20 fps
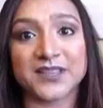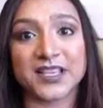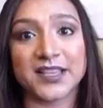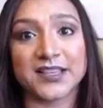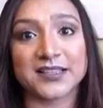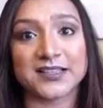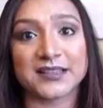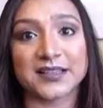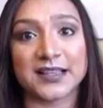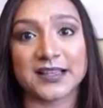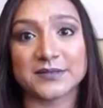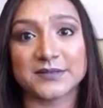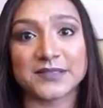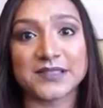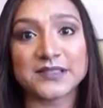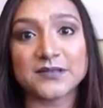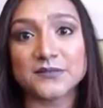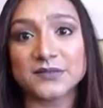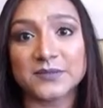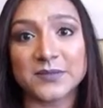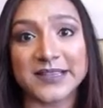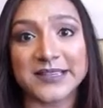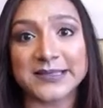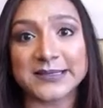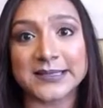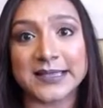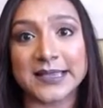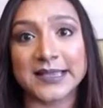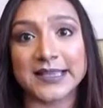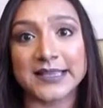it helps soothe my
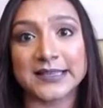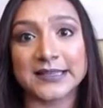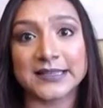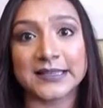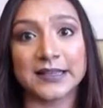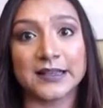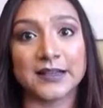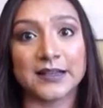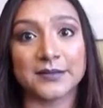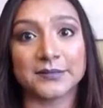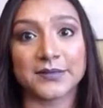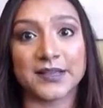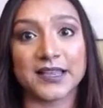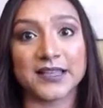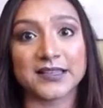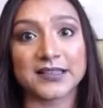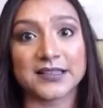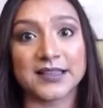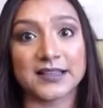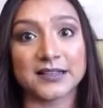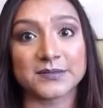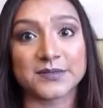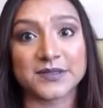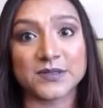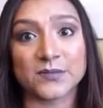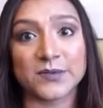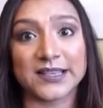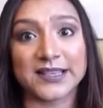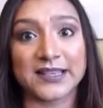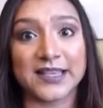skin. It helps
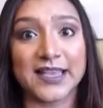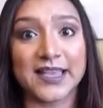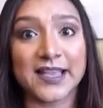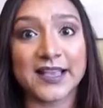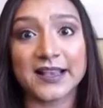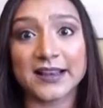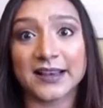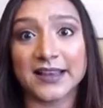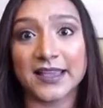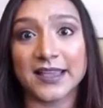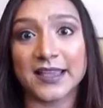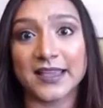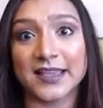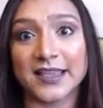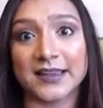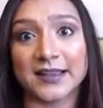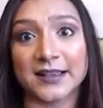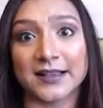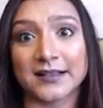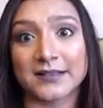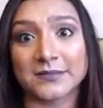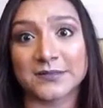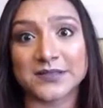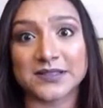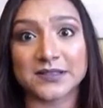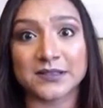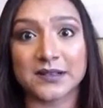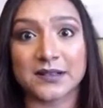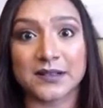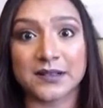with acne, it
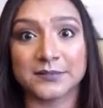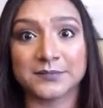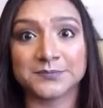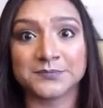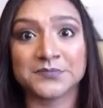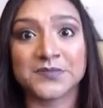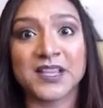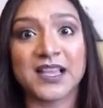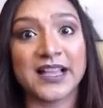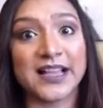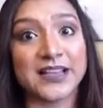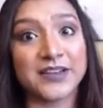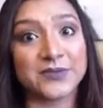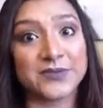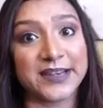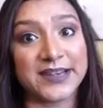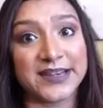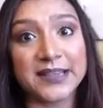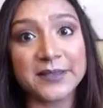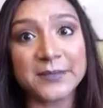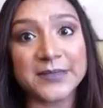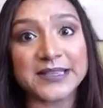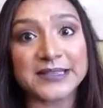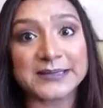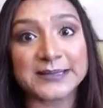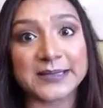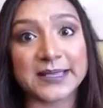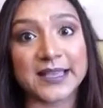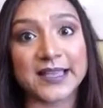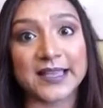helps hydrating my
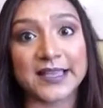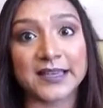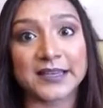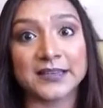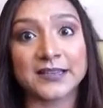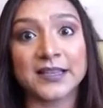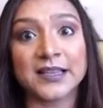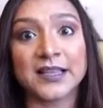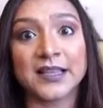skin,